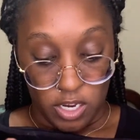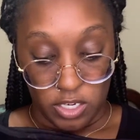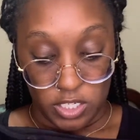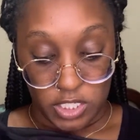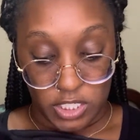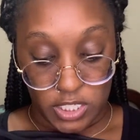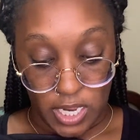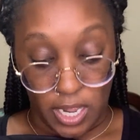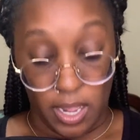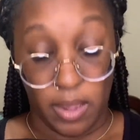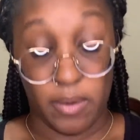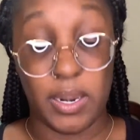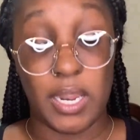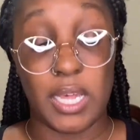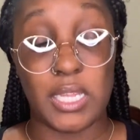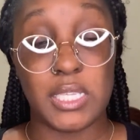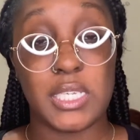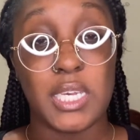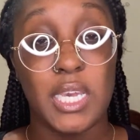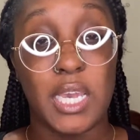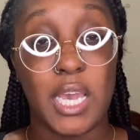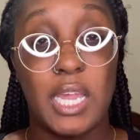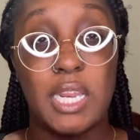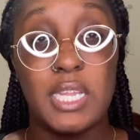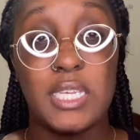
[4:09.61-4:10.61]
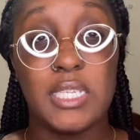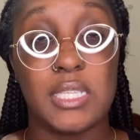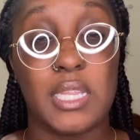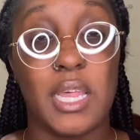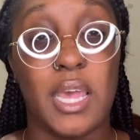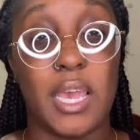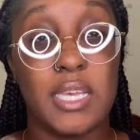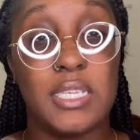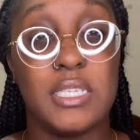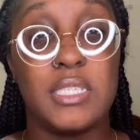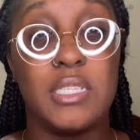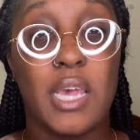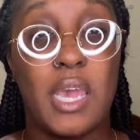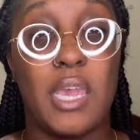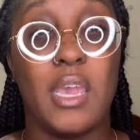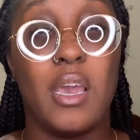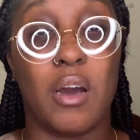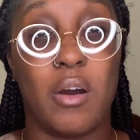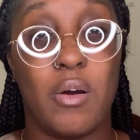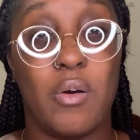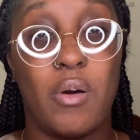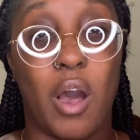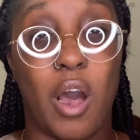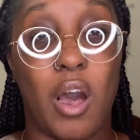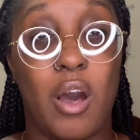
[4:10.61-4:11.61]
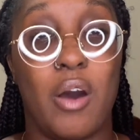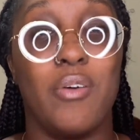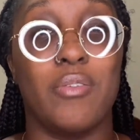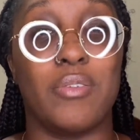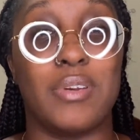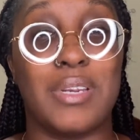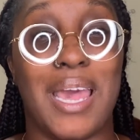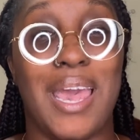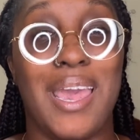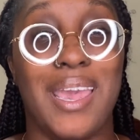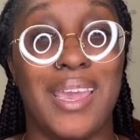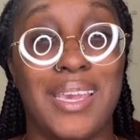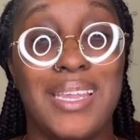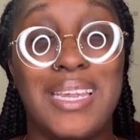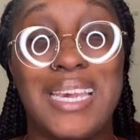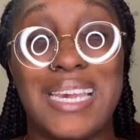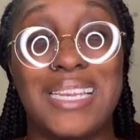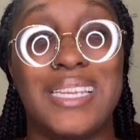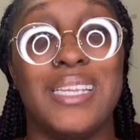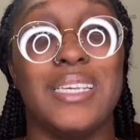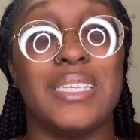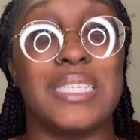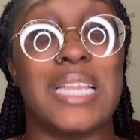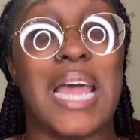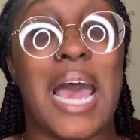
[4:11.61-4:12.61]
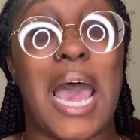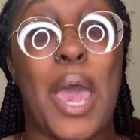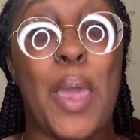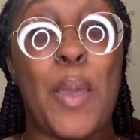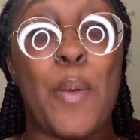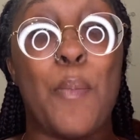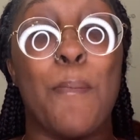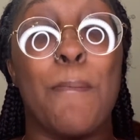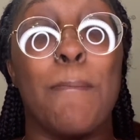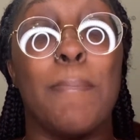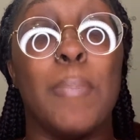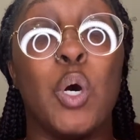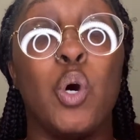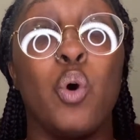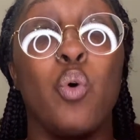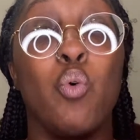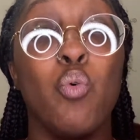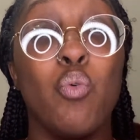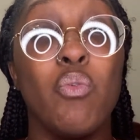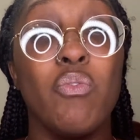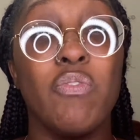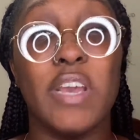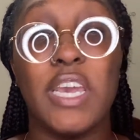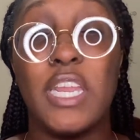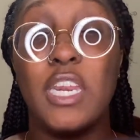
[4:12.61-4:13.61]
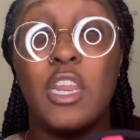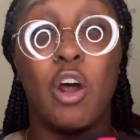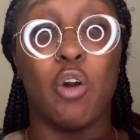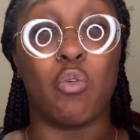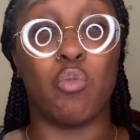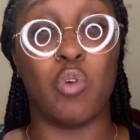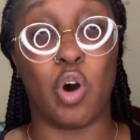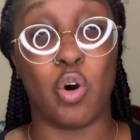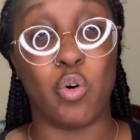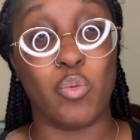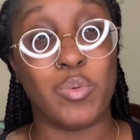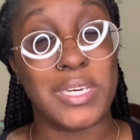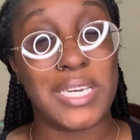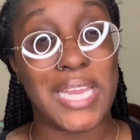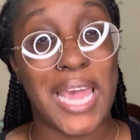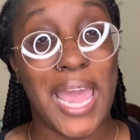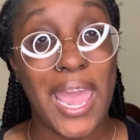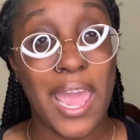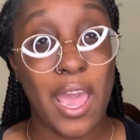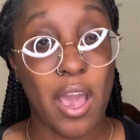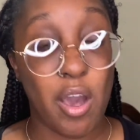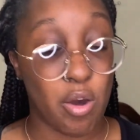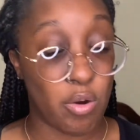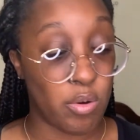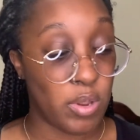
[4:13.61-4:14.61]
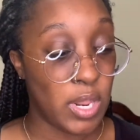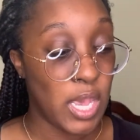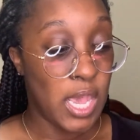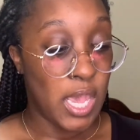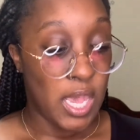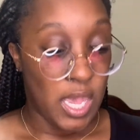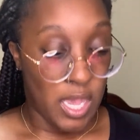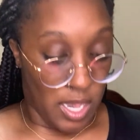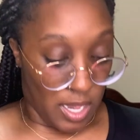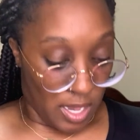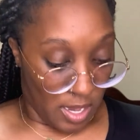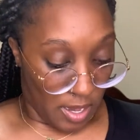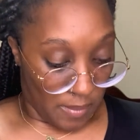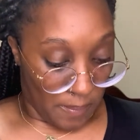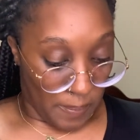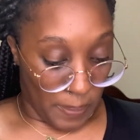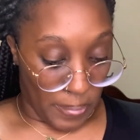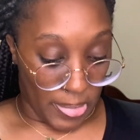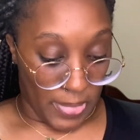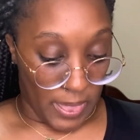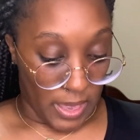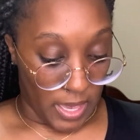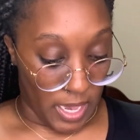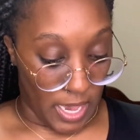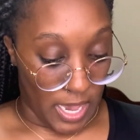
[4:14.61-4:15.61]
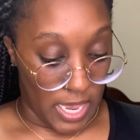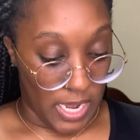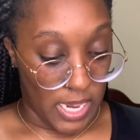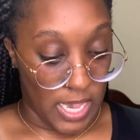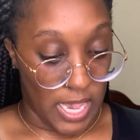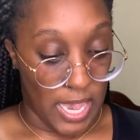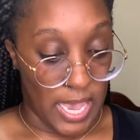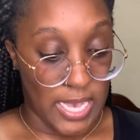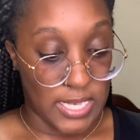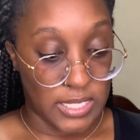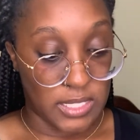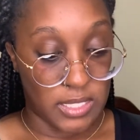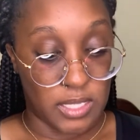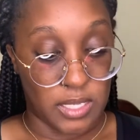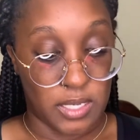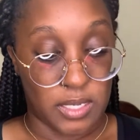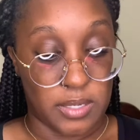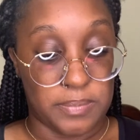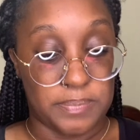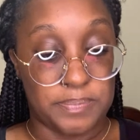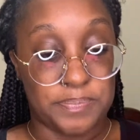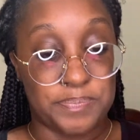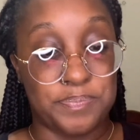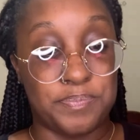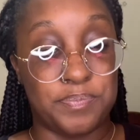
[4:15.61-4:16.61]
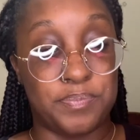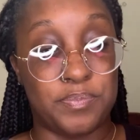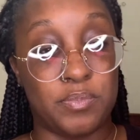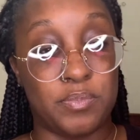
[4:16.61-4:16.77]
Child, I tell y'all this thing stay on all day. It does not move. It don't roll down. And it has the, um,